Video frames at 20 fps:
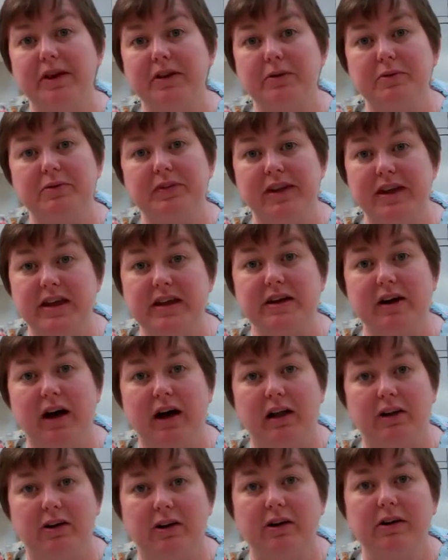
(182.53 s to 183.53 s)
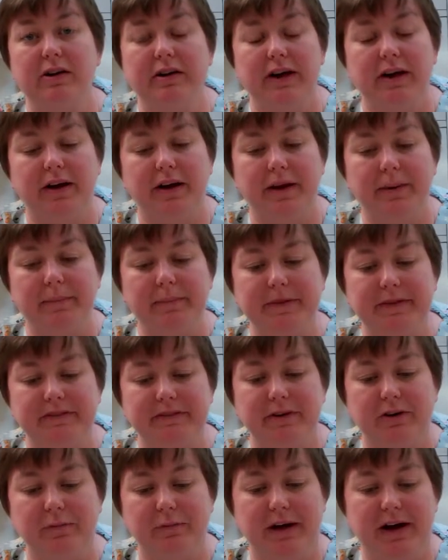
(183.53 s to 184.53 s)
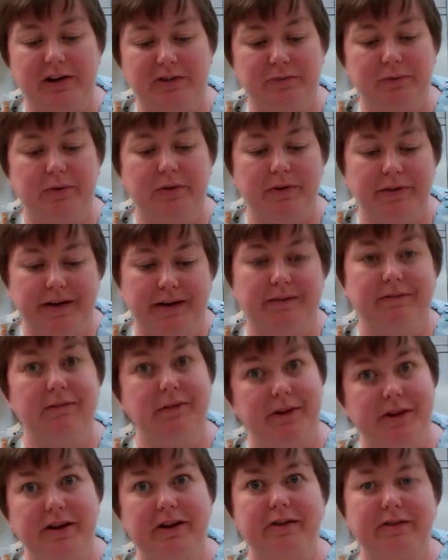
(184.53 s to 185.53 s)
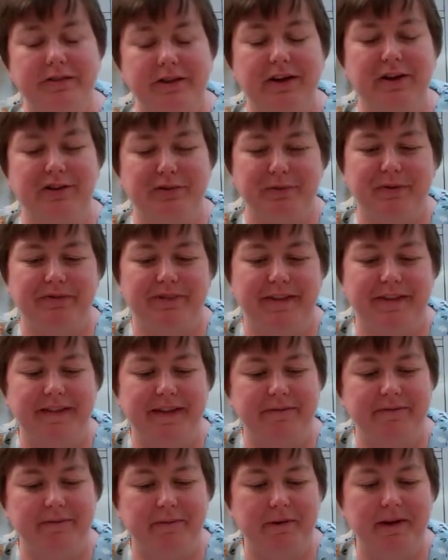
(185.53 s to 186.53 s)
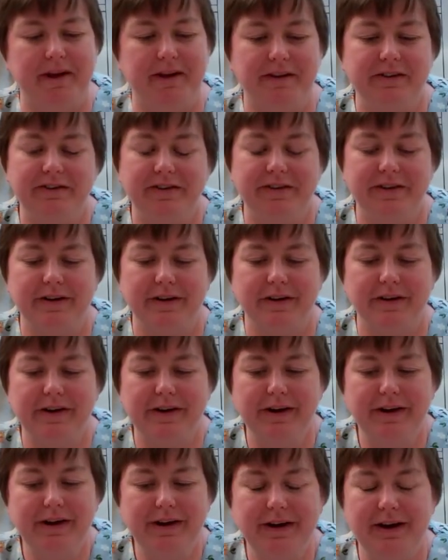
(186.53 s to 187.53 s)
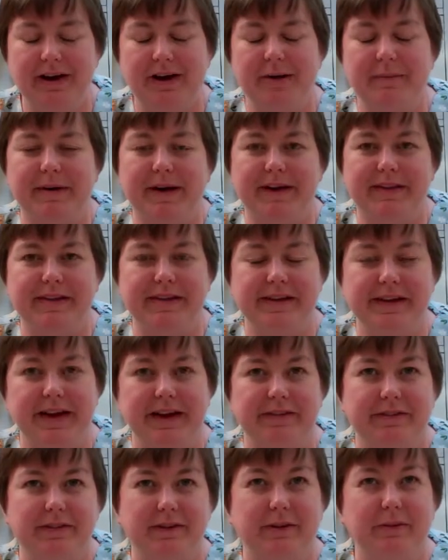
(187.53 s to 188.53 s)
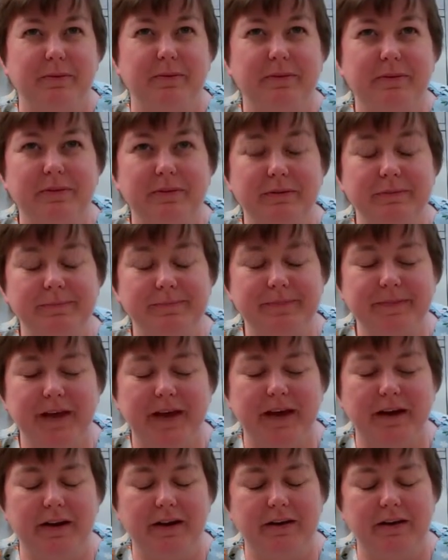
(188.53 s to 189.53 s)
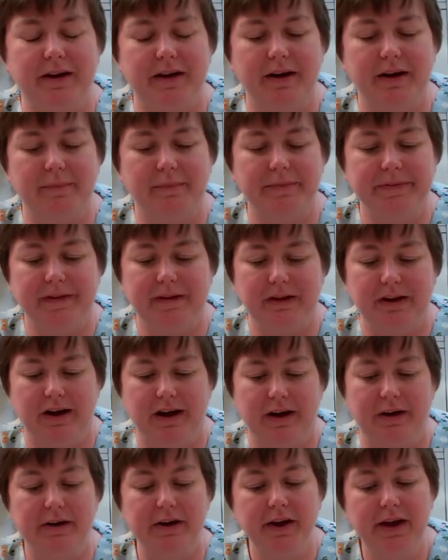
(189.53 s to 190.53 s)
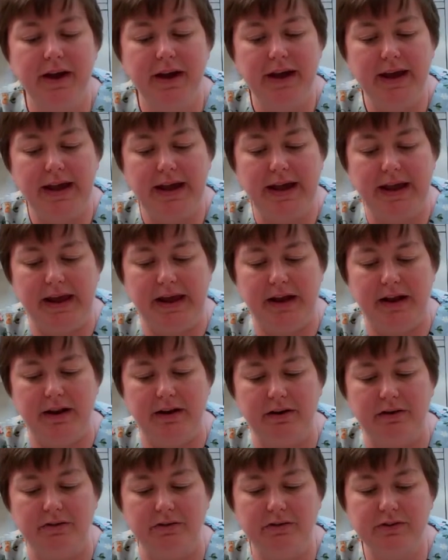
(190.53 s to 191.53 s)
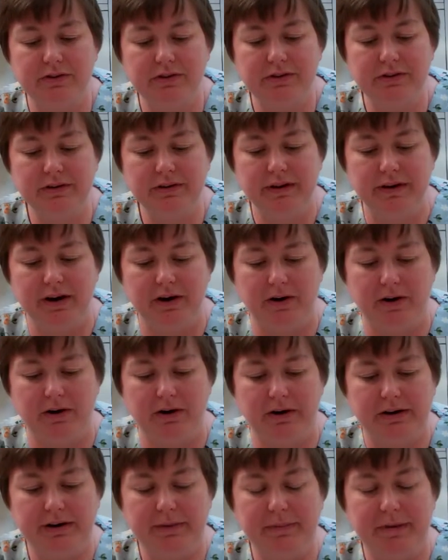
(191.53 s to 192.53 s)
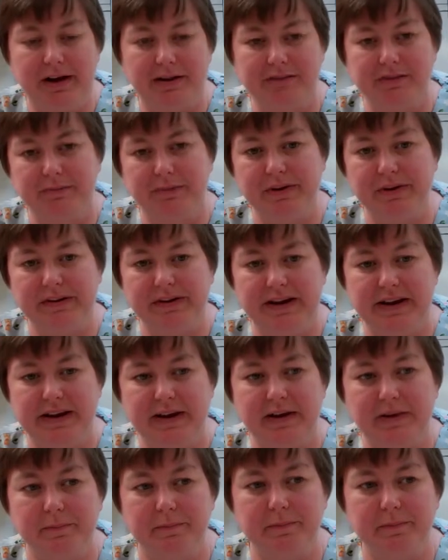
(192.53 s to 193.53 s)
to use an e-collar, if at all possible, and that really does prevent them from getting to their IV catheter and their line. And another possibility